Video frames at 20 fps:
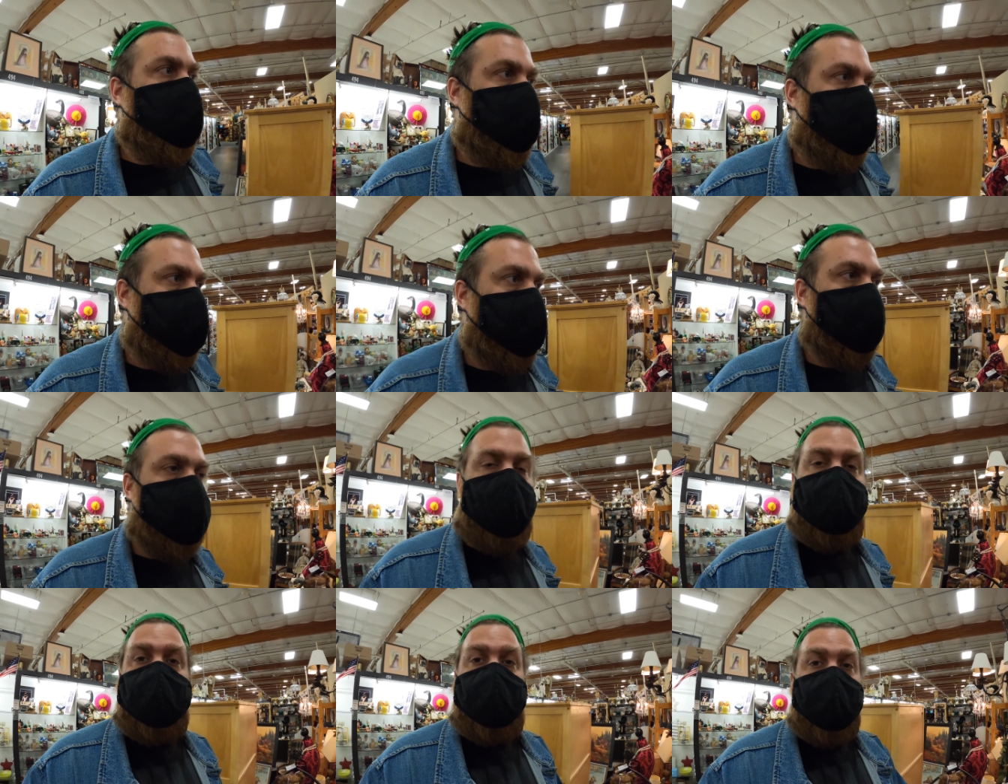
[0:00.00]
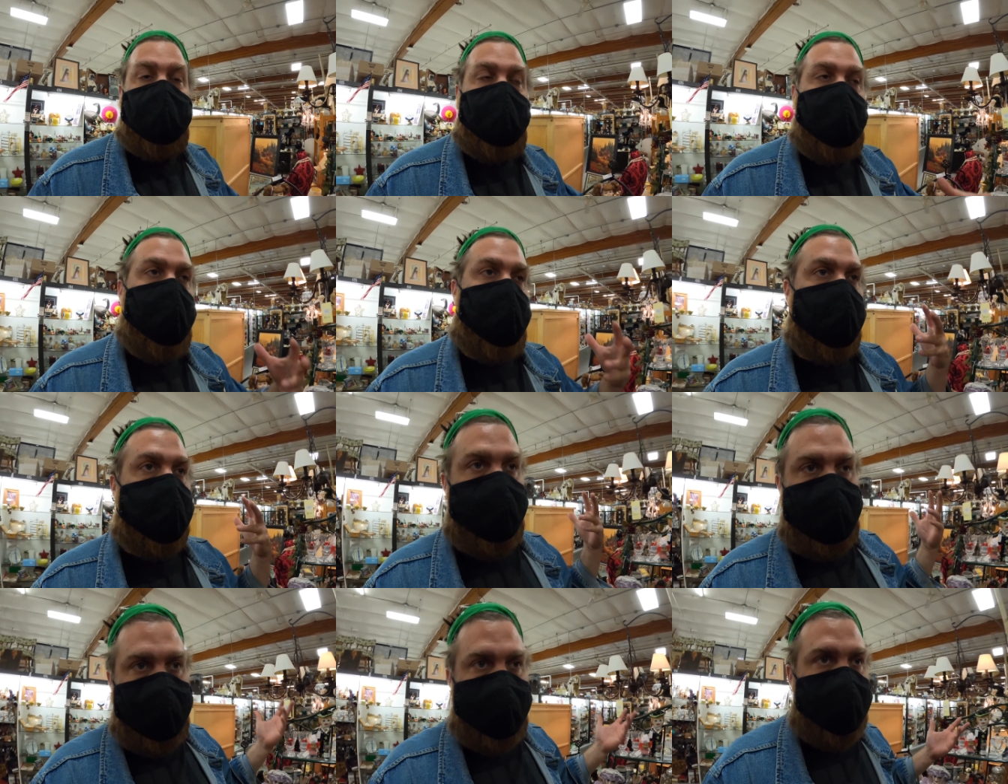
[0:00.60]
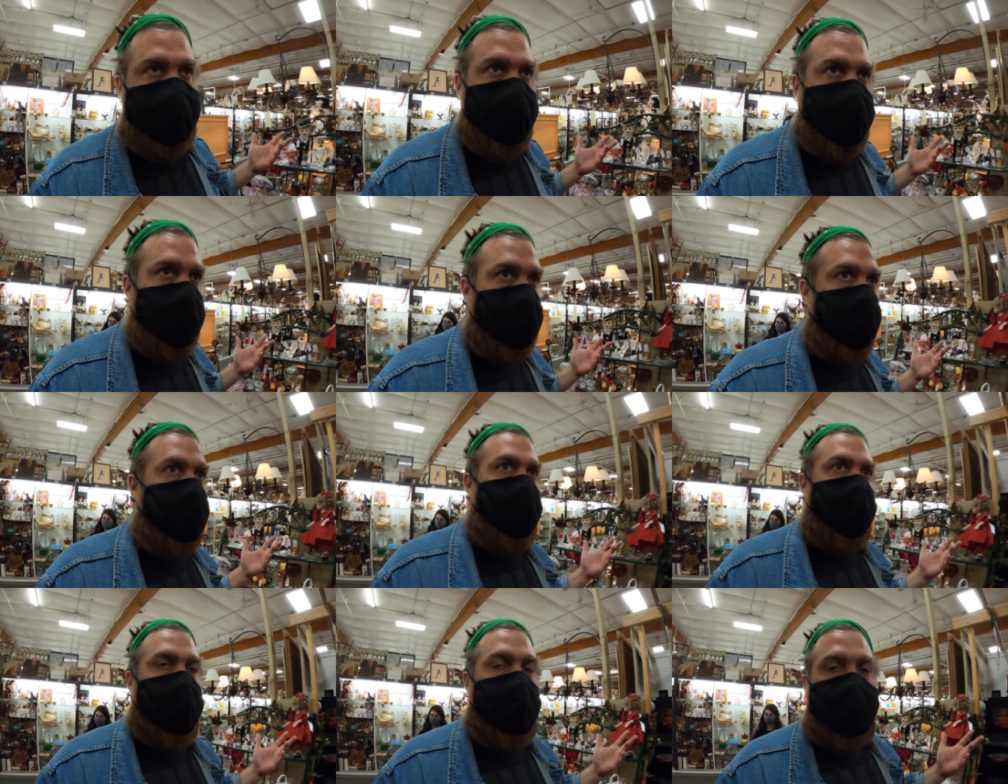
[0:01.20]
is just simply that
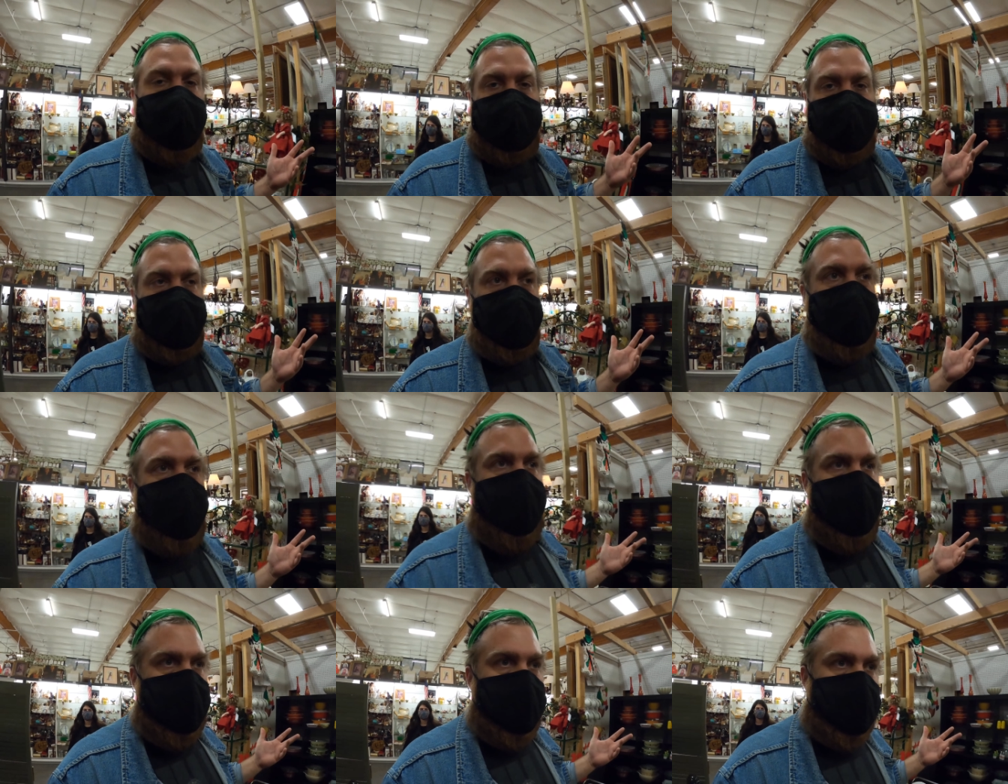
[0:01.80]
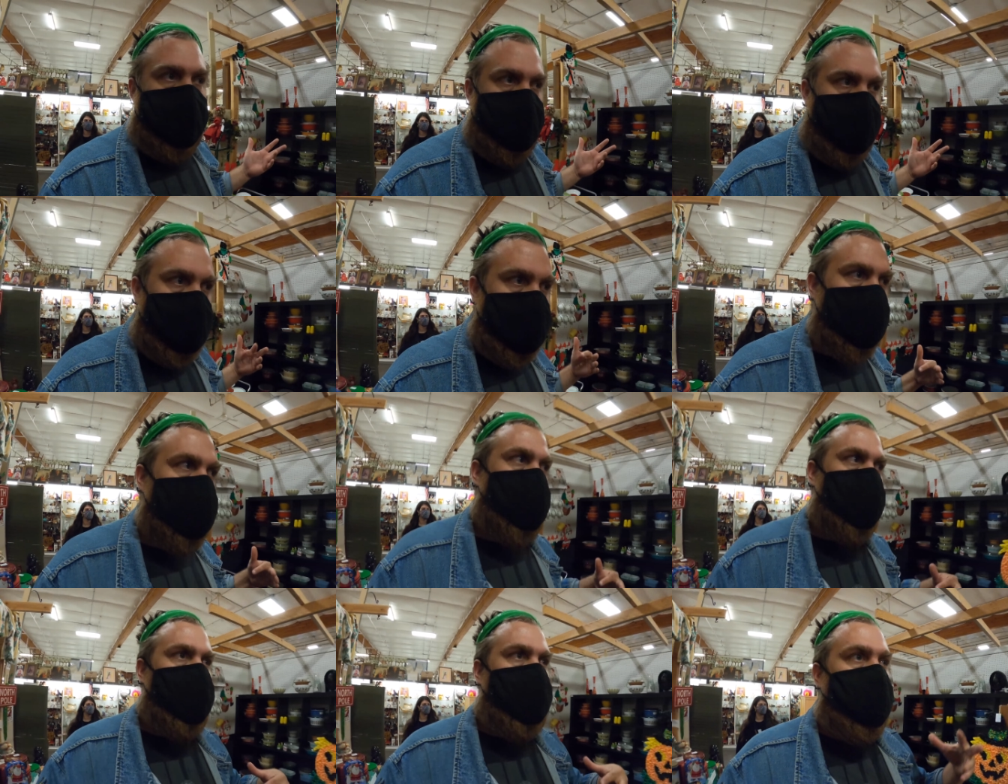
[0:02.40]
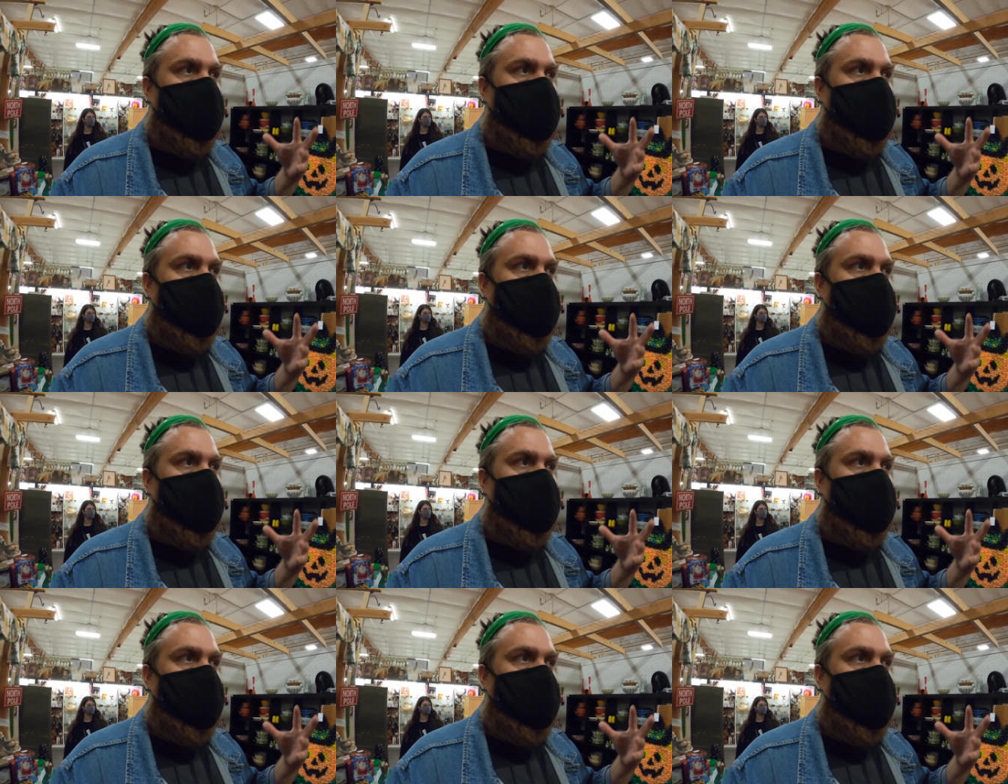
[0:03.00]
over the weekend, the